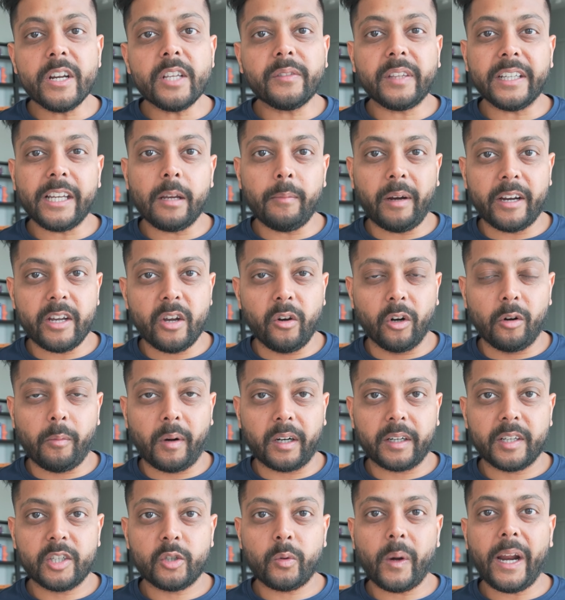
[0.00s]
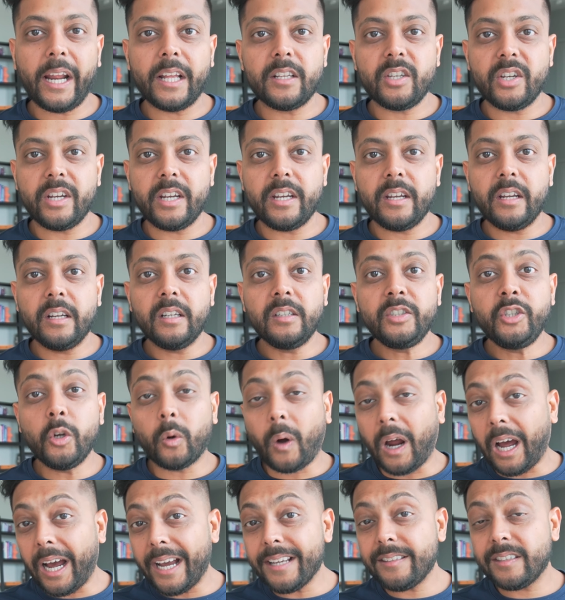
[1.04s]
you're thinking about your go-to-market strategy,
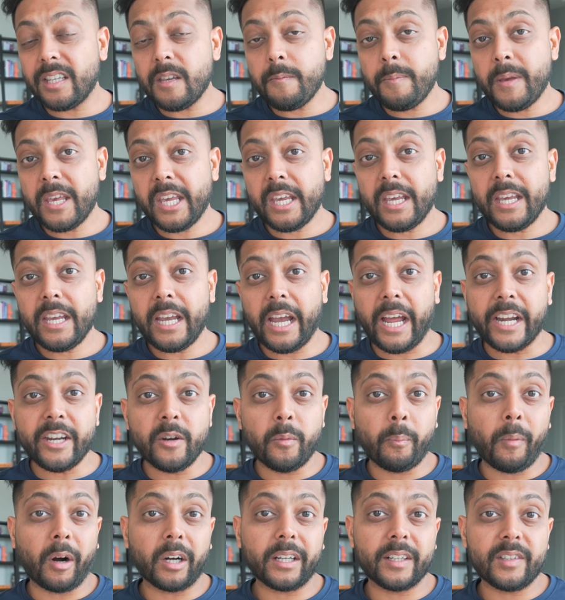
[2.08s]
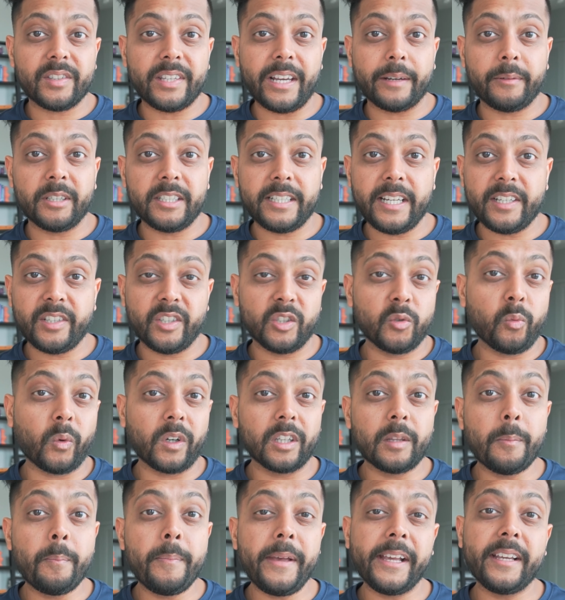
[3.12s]
your I C P and your market segmentation is one
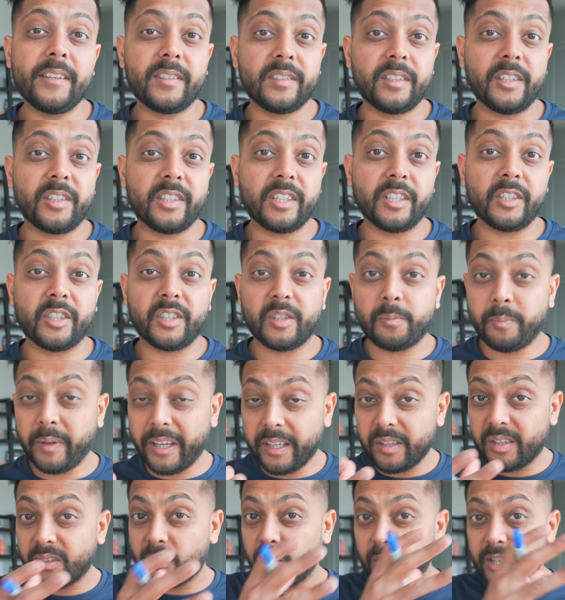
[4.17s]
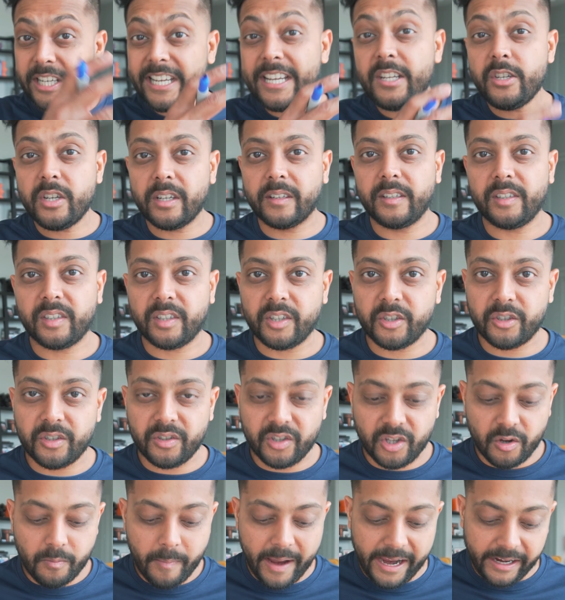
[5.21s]
of the biggest decisions, biggest strategic
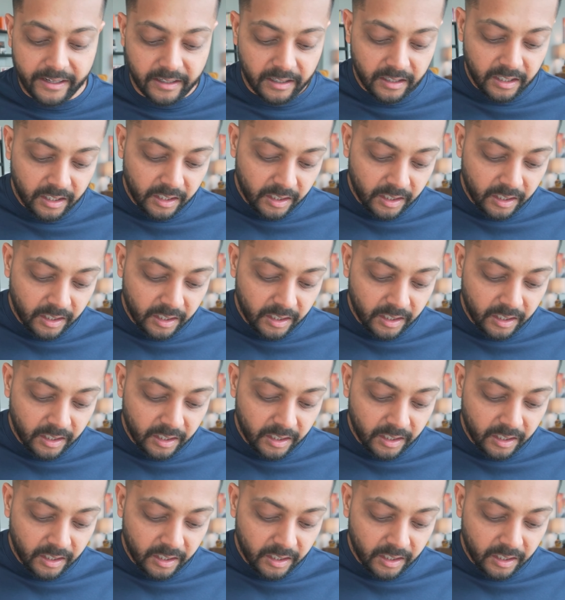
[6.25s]
decisions you make.